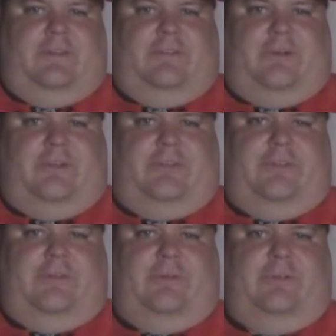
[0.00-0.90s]
of course, if
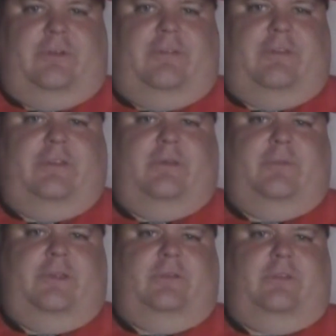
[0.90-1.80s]
you enjoy everything I do on
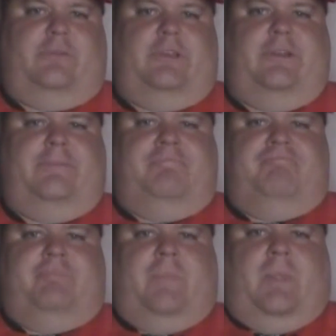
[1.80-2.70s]
my YouTube channel,
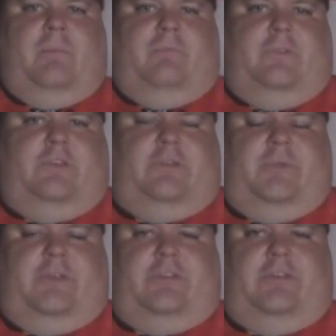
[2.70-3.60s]
just
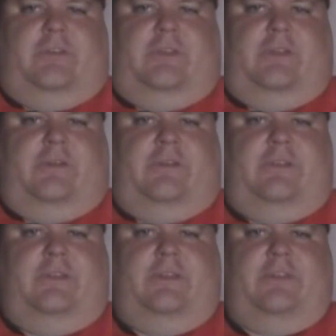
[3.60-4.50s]
make sure you
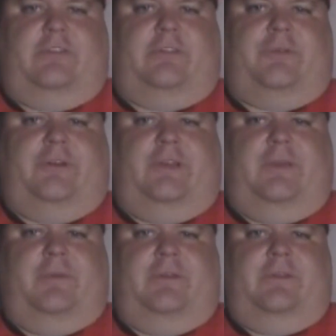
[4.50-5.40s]
hit like,
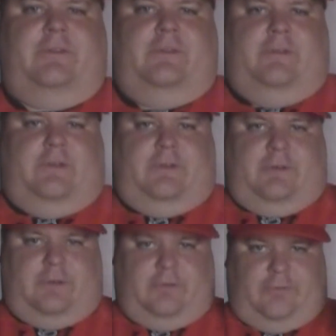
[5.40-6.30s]
subscribe,
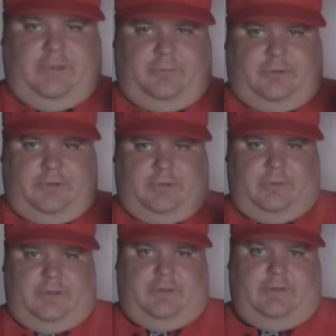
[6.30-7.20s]
go Flames
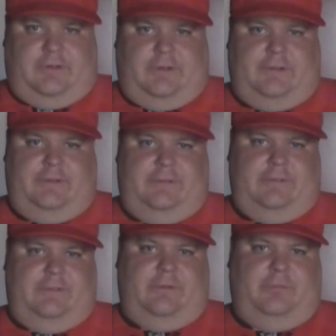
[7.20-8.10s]
go, and uh,
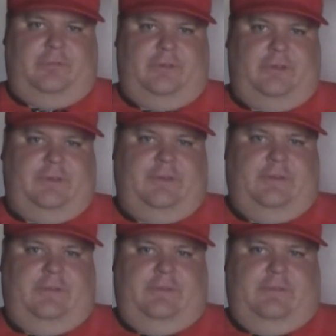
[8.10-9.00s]
hopefully
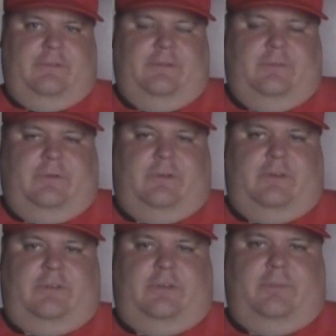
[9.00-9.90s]
we're going
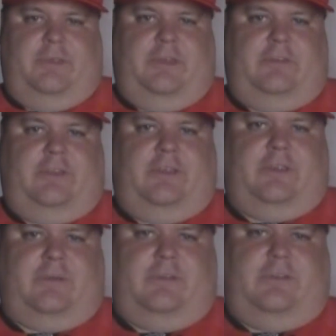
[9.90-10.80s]
to still be Stanley
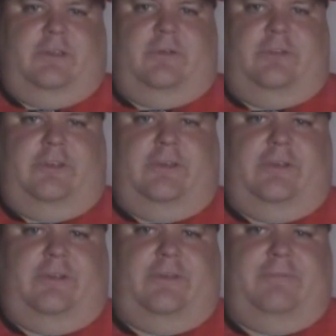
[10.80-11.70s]
Cup contenders
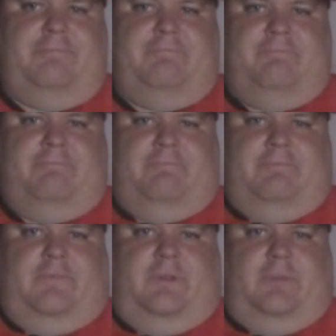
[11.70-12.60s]
here, and
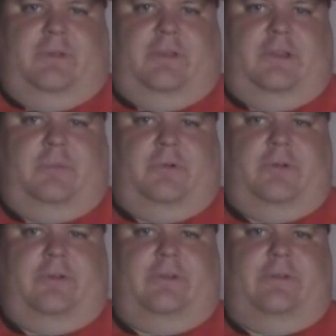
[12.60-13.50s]
there'll be a lot
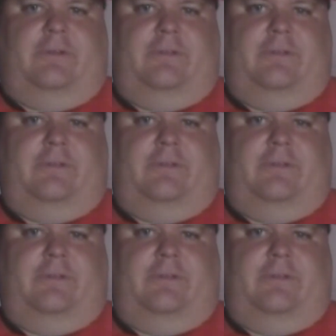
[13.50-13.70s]
more